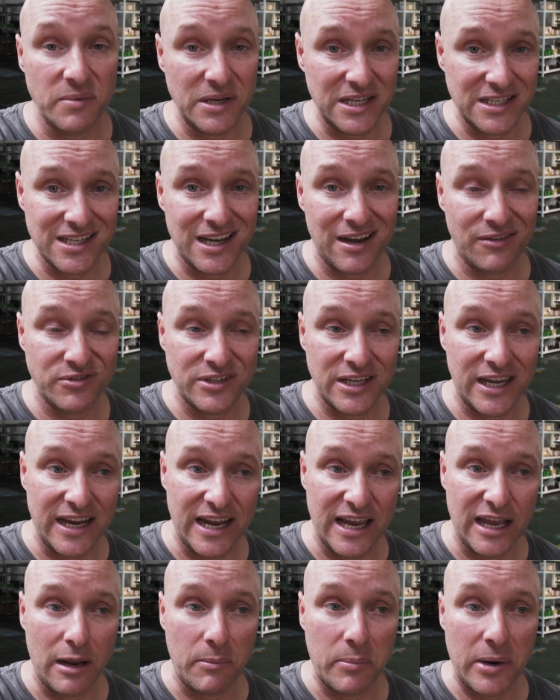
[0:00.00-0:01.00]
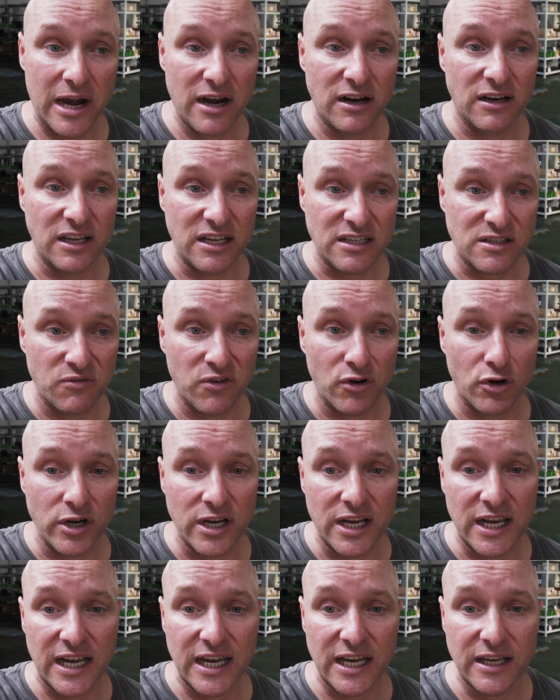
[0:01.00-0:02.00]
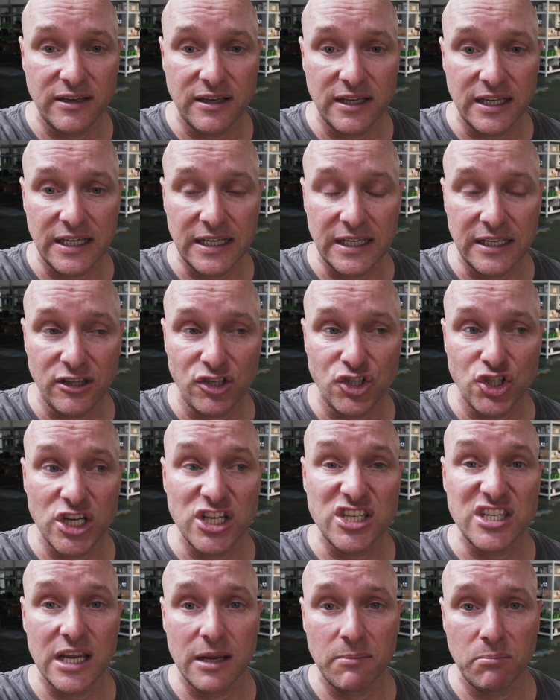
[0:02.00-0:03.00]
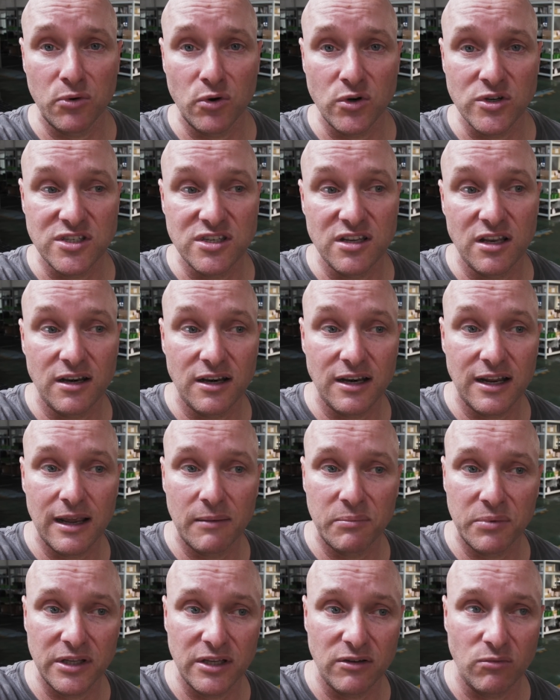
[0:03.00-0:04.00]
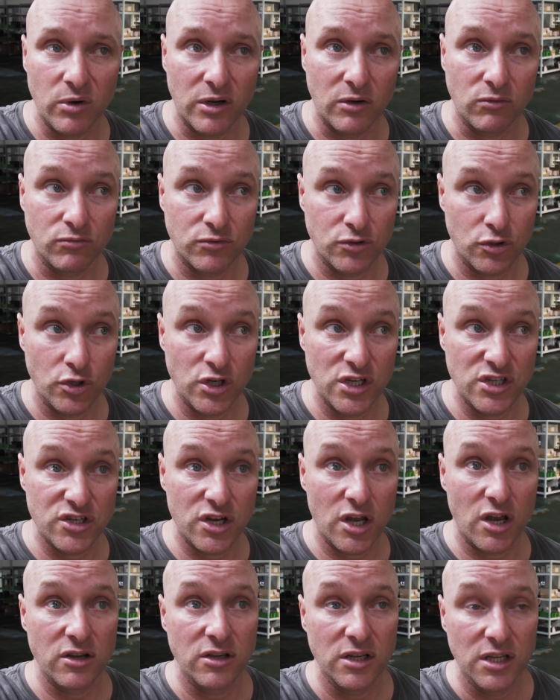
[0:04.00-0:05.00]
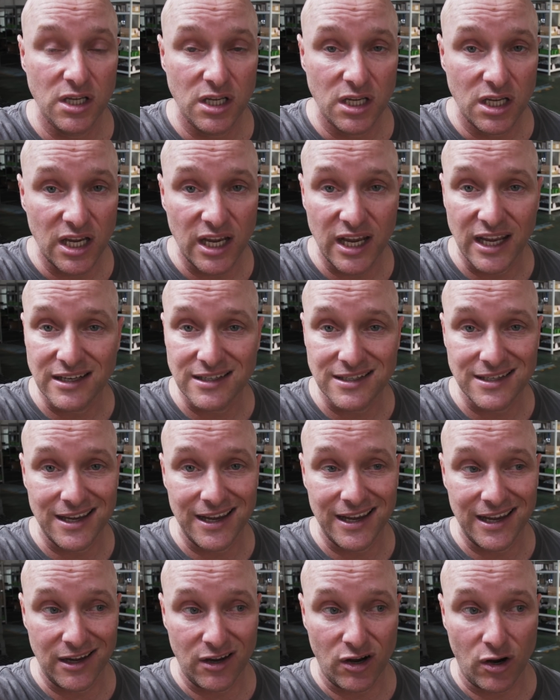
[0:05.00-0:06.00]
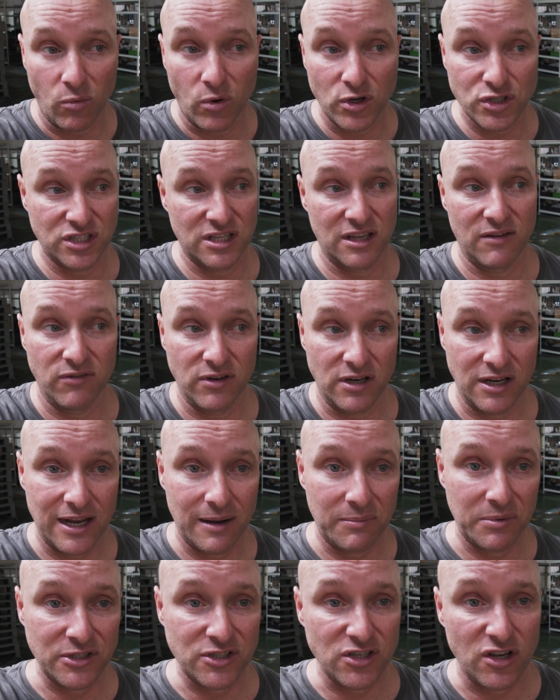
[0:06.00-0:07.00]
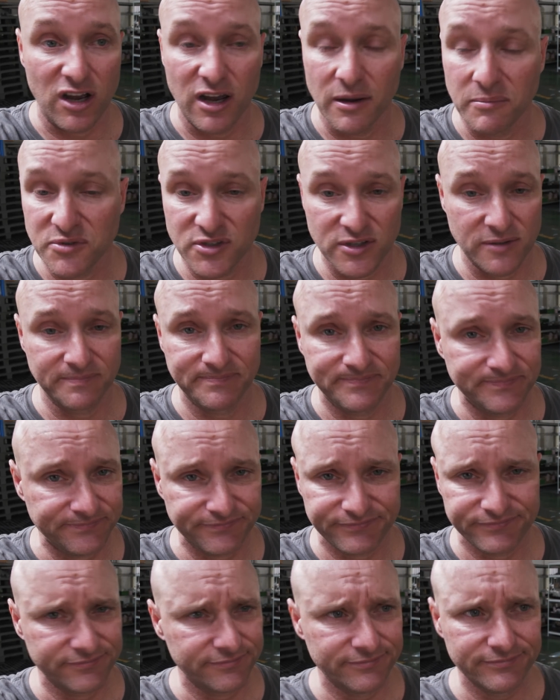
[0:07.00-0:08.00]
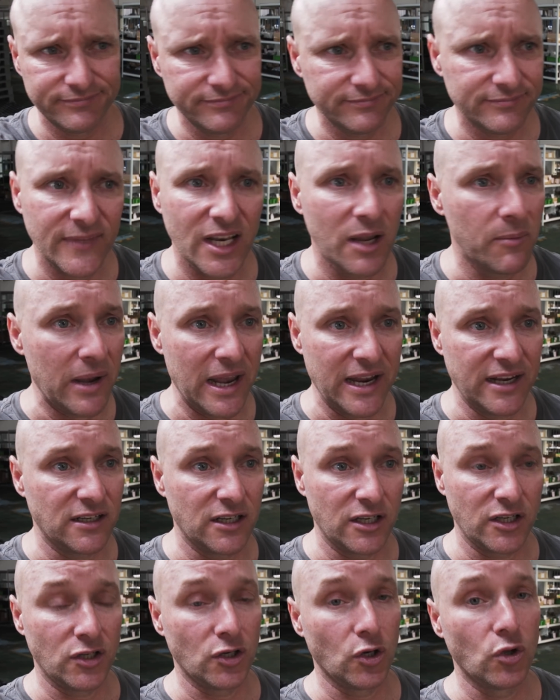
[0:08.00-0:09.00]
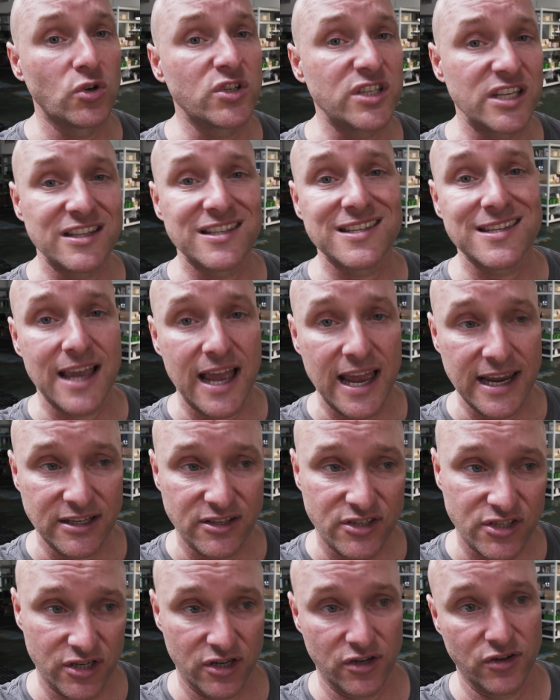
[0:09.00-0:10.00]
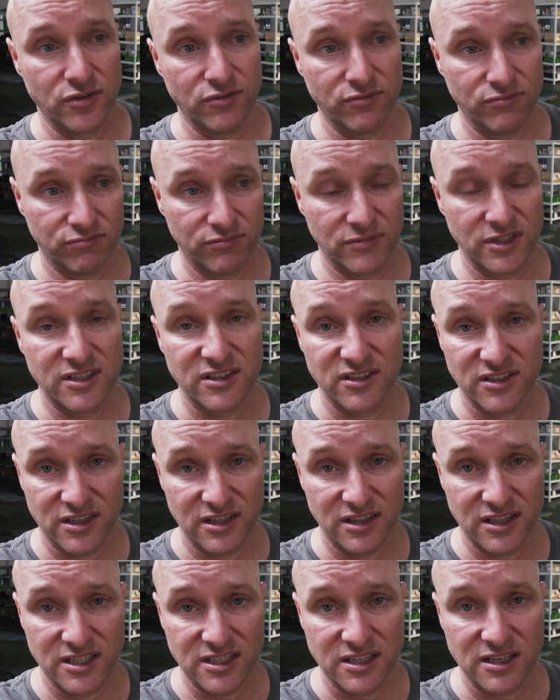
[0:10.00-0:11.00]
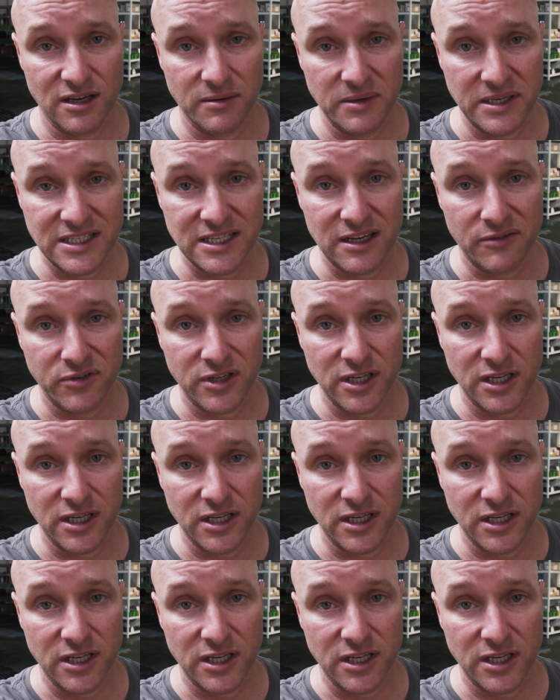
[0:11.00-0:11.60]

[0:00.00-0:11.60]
to be a tough day out. Apparently it's very hard. Uh, the G C M boys did it a couple of, well, two years ago. And uh, I watched that vid a couple of times. Mate, it looks insane. So this is, this is going to be a tough